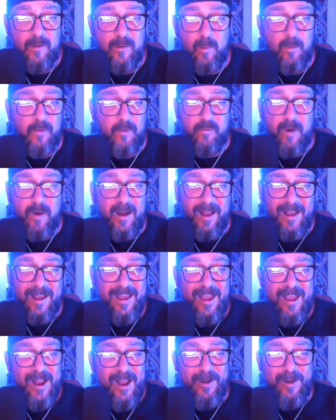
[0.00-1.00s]
and we're trying to
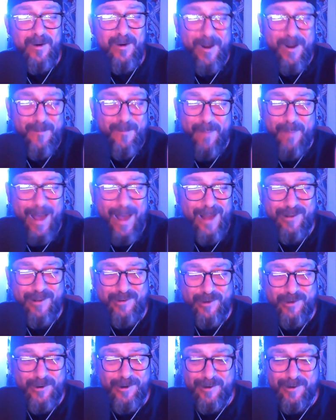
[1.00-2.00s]
learn about
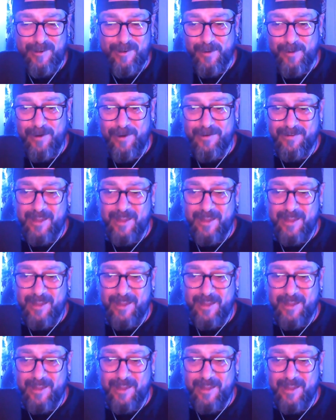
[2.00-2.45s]
your experiences.